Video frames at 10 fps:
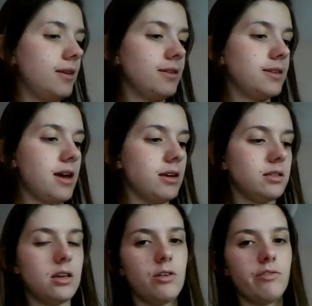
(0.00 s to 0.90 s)
So
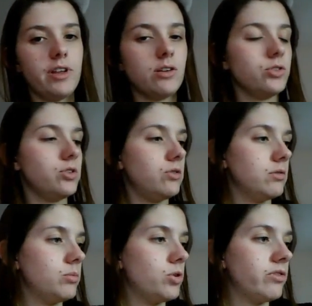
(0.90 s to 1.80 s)
yes, hopefully I'll do
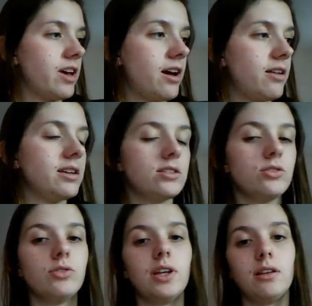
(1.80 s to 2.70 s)
more of that. That's
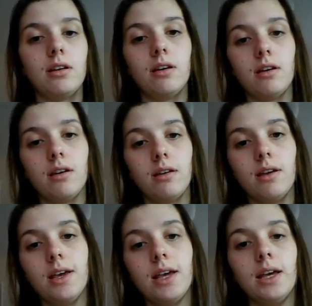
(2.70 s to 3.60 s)
done in
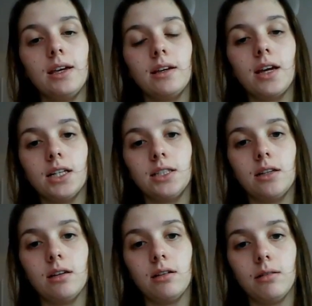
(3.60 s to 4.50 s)

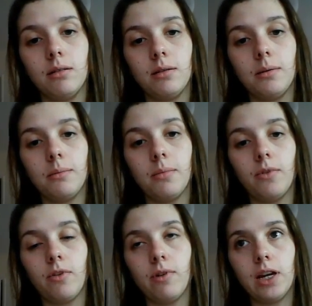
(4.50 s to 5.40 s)
Katia
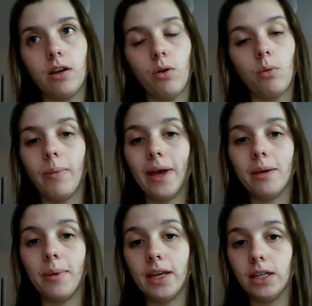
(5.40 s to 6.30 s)
Merino
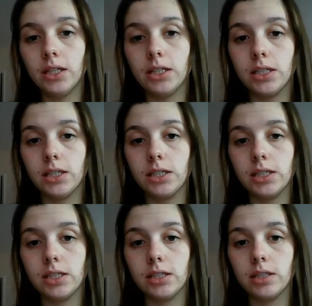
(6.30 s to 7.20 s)
Baby,
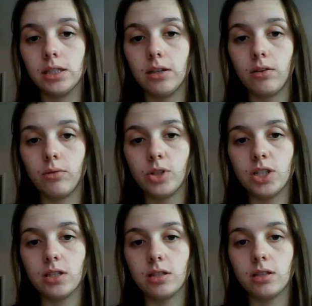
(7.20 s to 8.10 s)
which
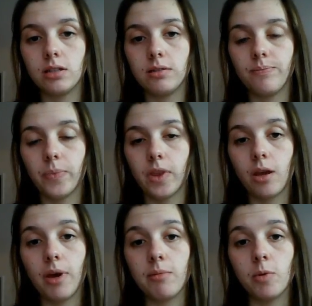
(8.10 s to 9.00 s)
is a
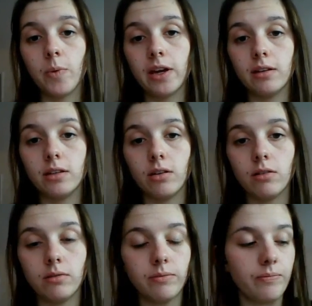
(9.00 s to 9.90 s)
baby weight yarn.